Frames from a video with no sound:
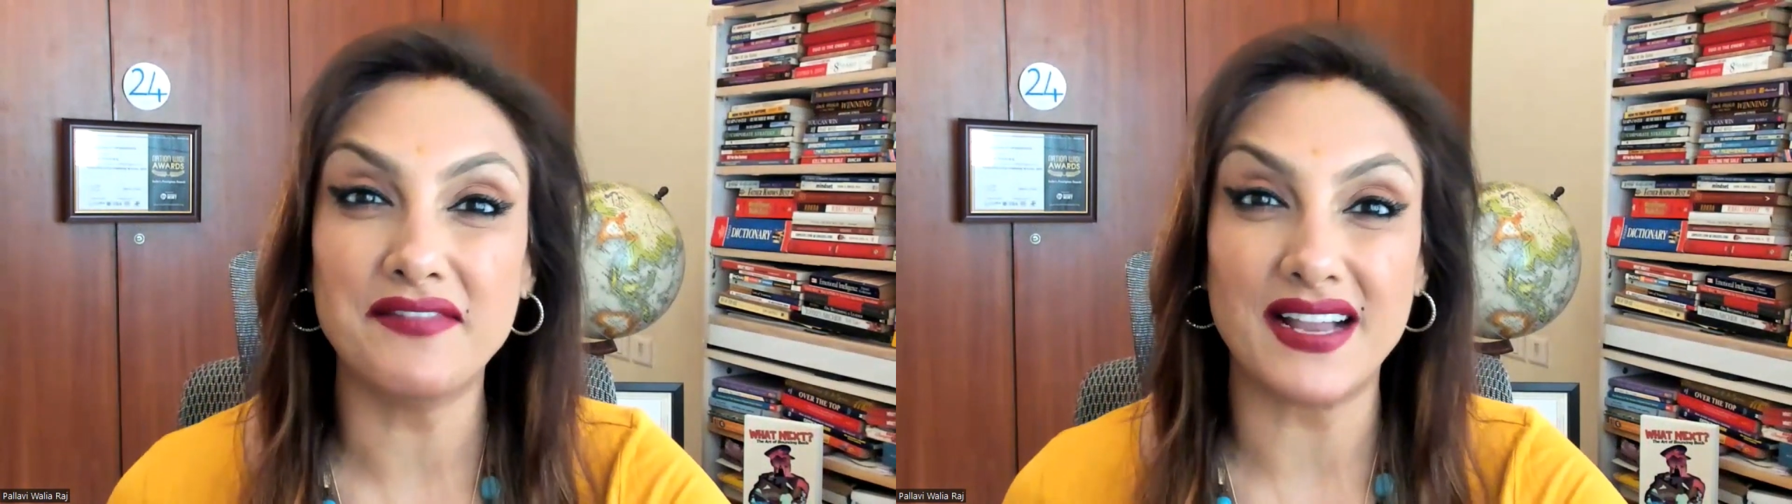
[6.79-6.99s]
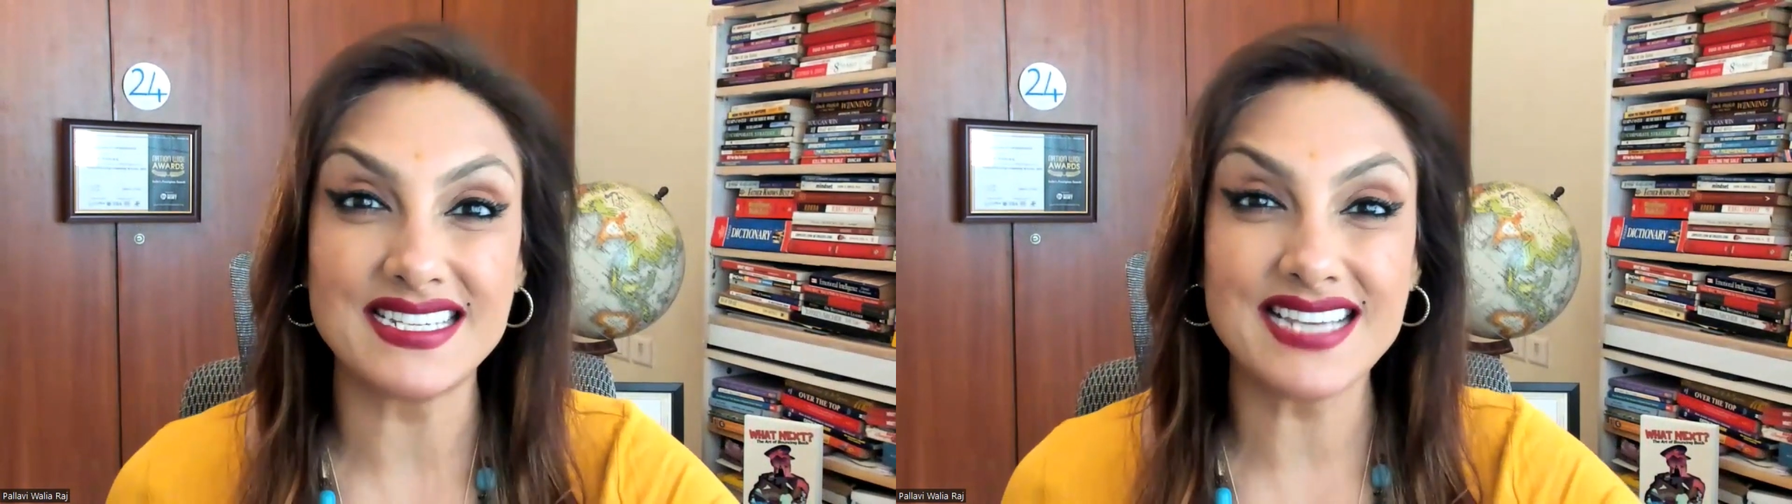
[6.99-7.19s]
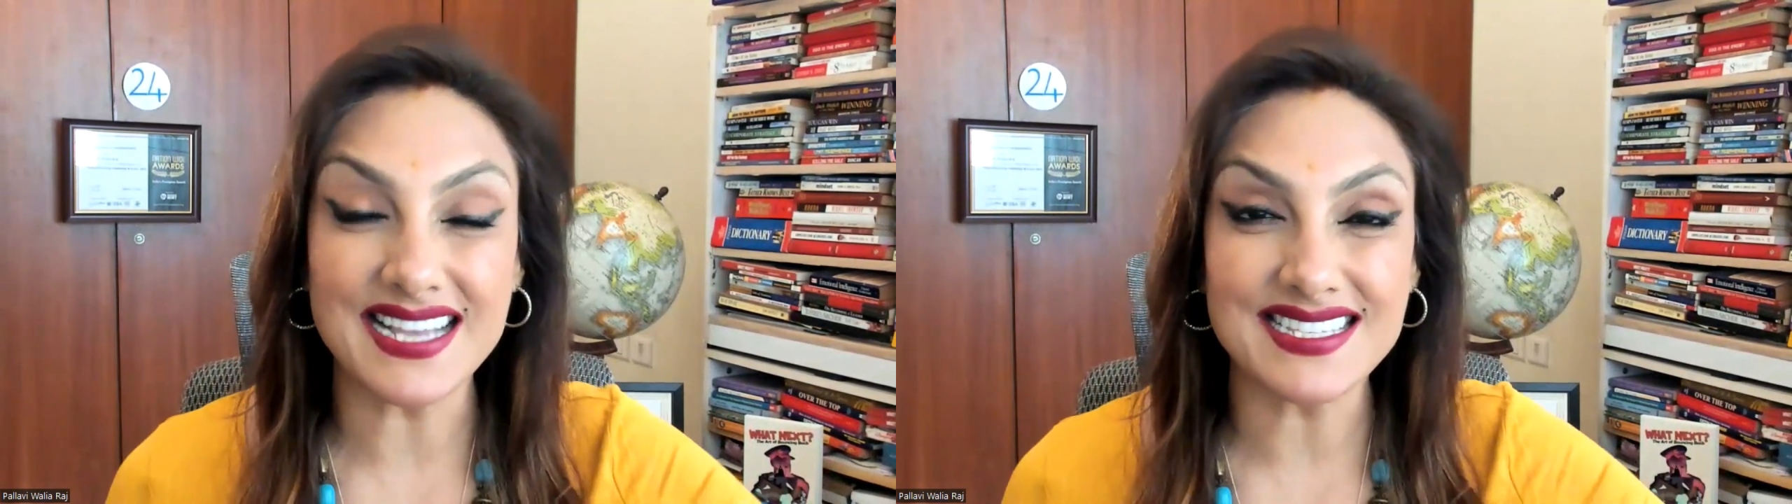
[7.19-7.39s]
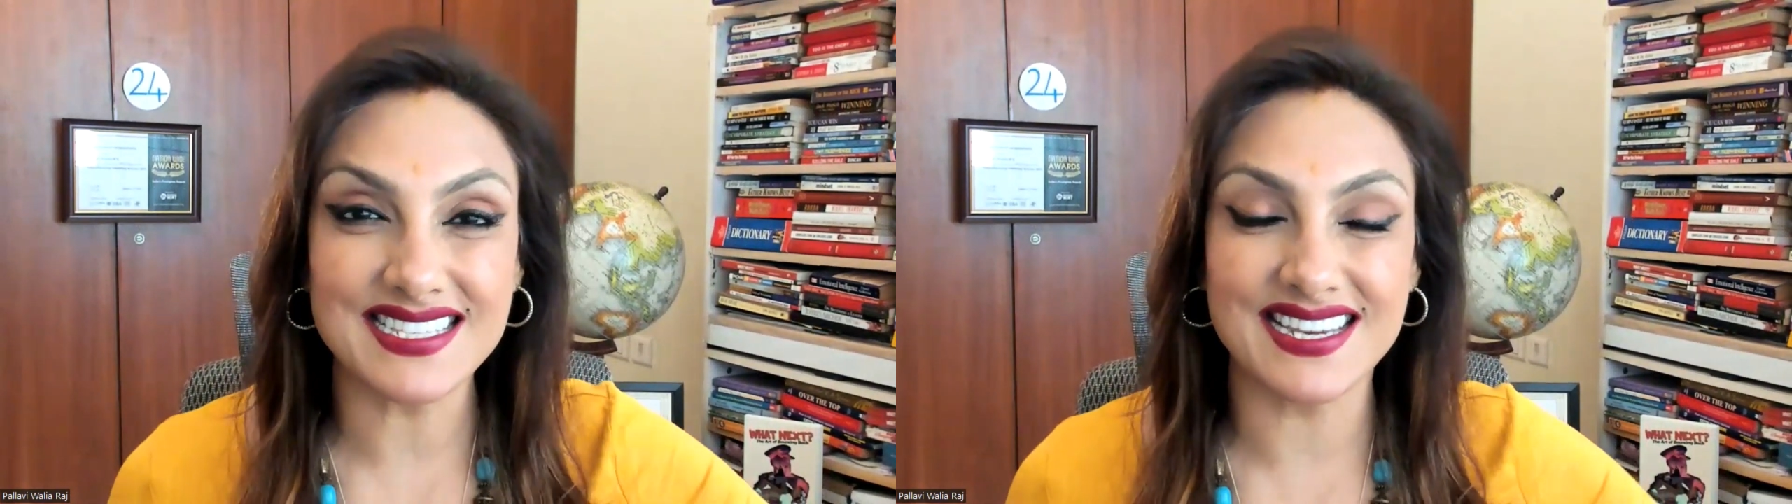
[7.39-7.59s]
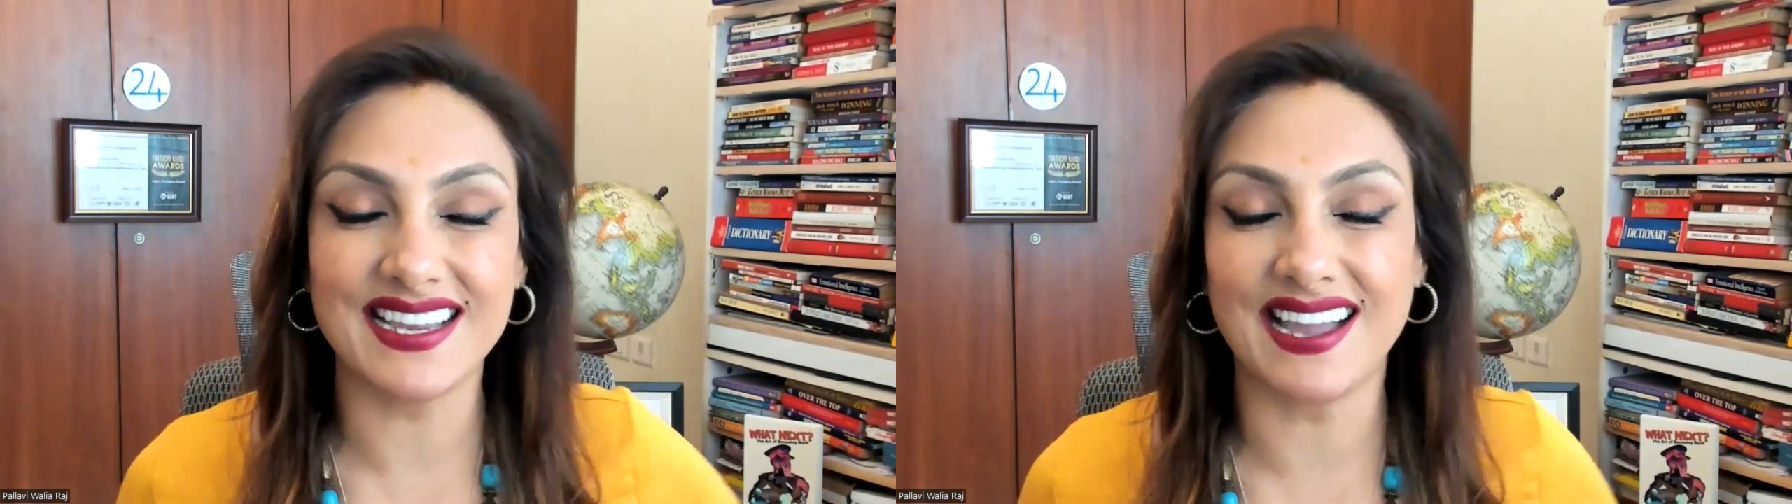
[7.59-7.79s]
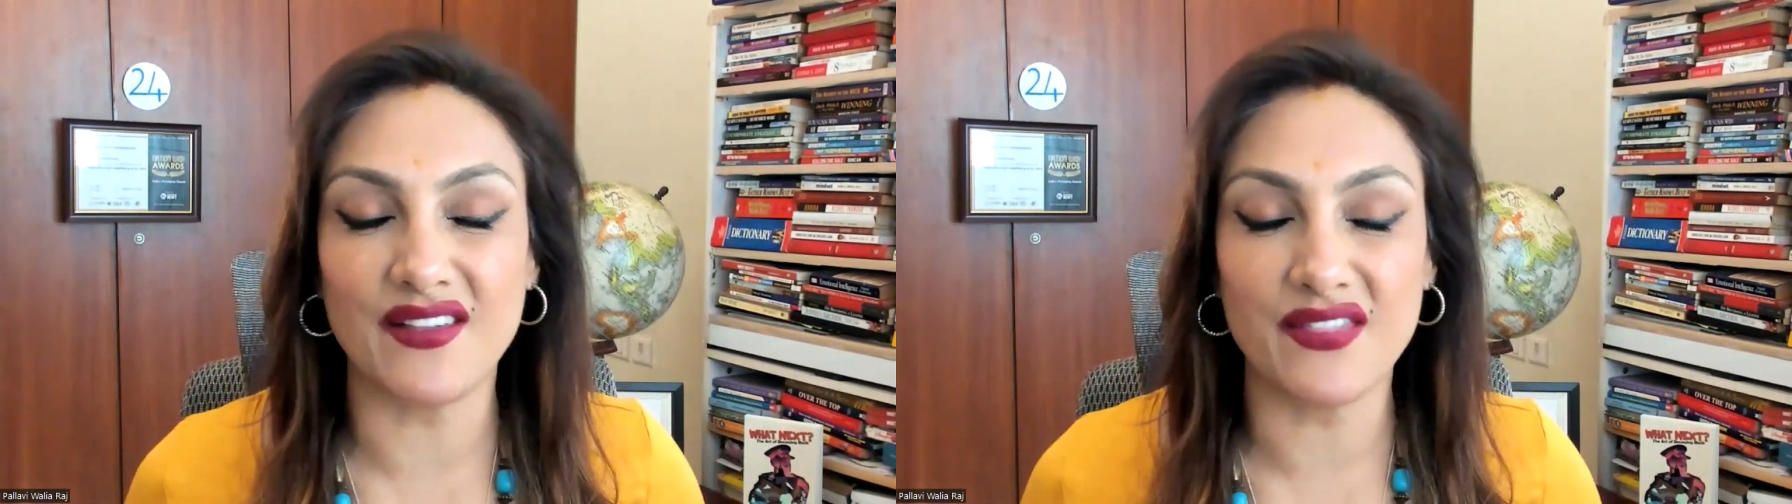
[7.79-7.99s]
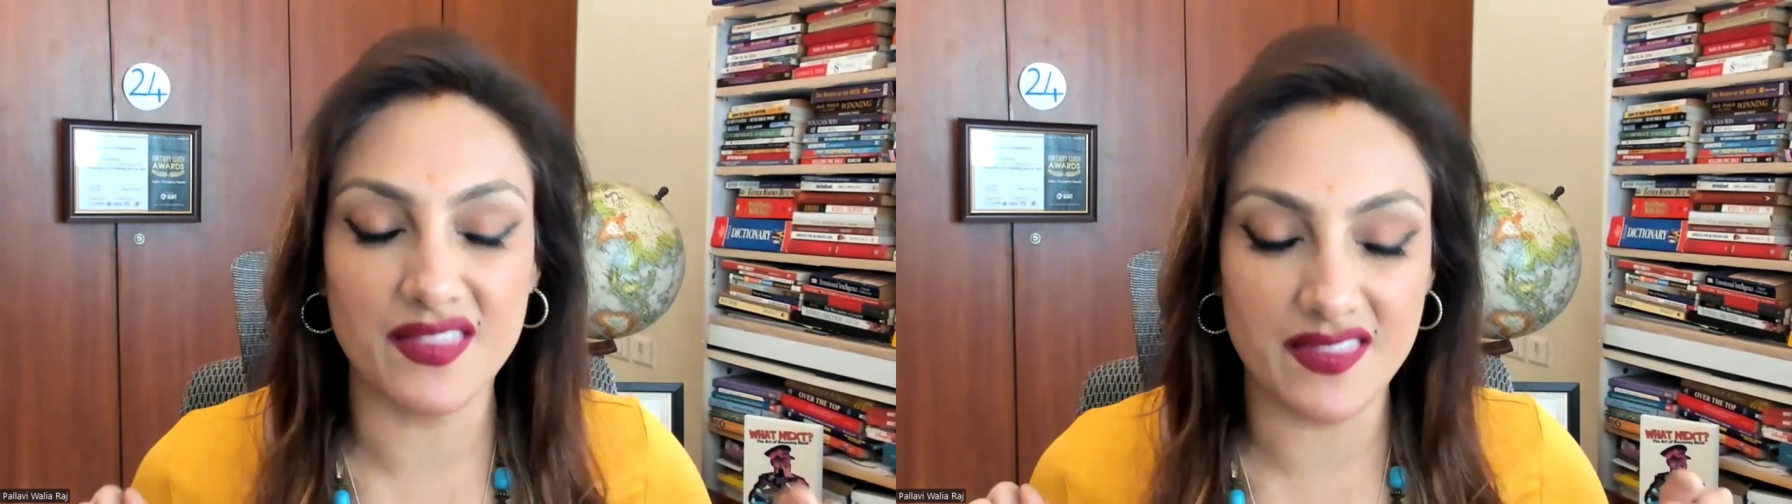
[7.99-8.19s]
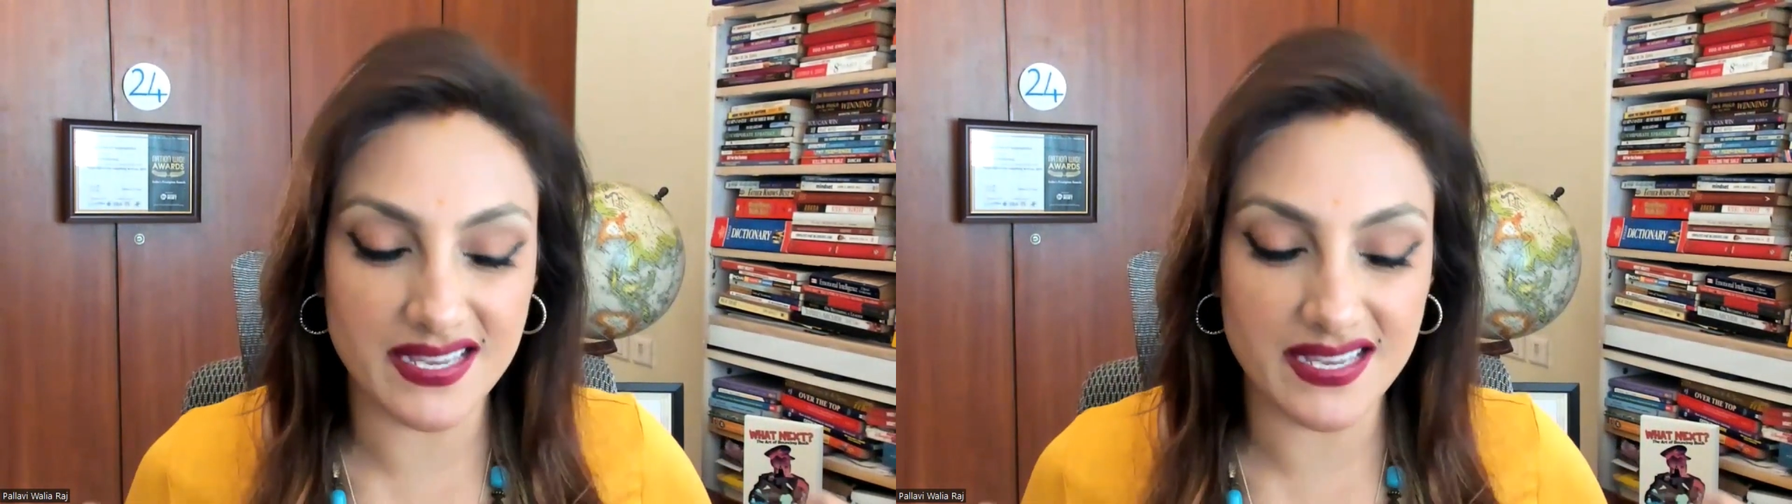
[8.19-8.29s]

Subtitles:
fantastic on